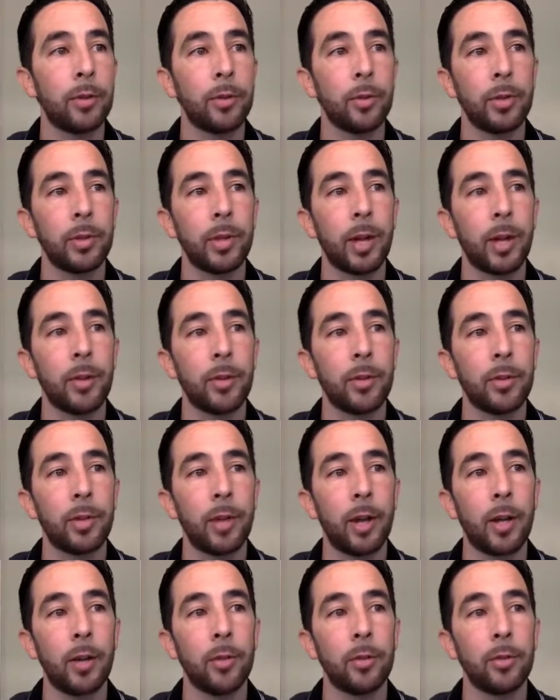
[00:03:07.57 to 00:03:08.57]

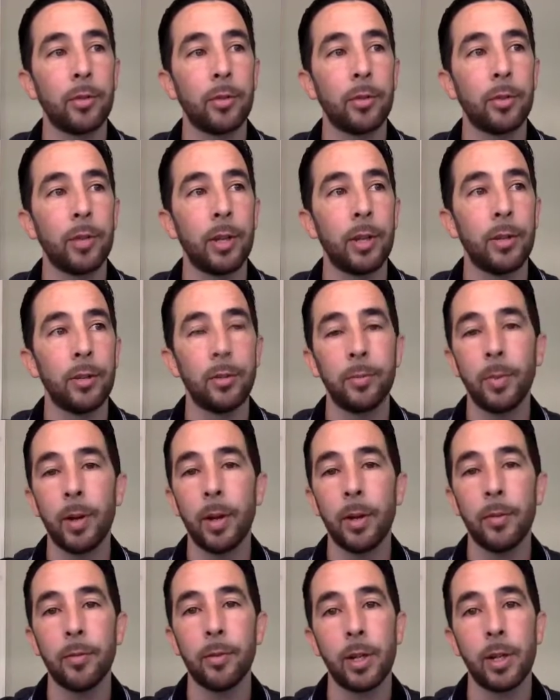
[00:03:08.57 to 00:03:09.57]
$3,000 in
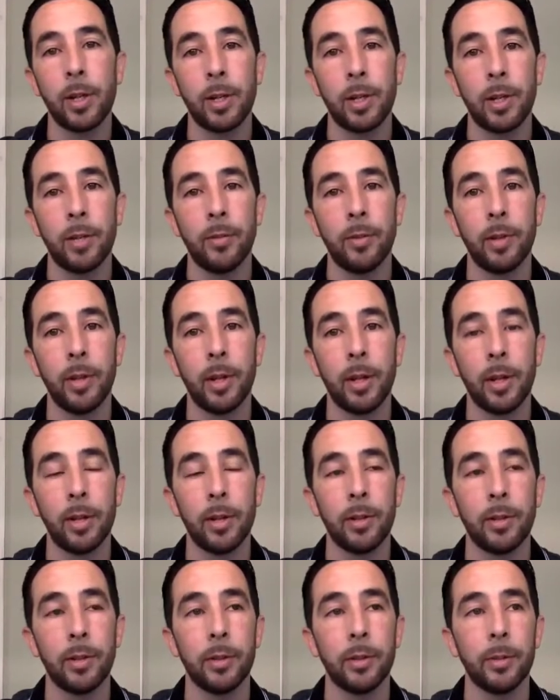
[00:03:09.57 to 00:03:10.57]
spend for any given day
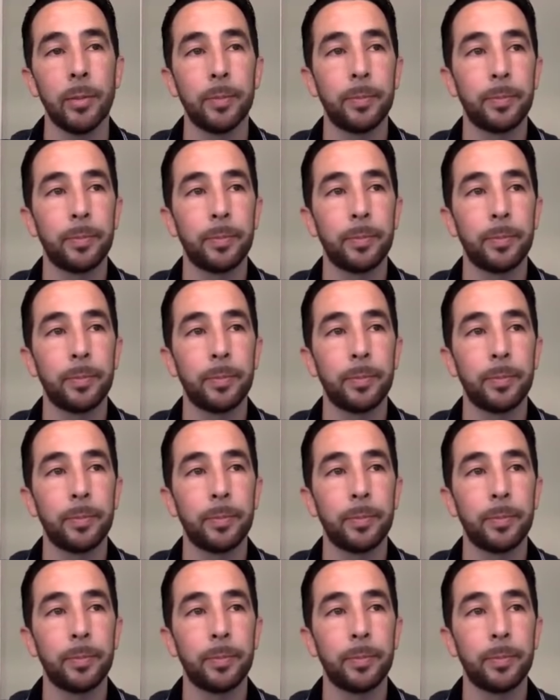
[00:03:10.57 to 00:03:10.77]
here.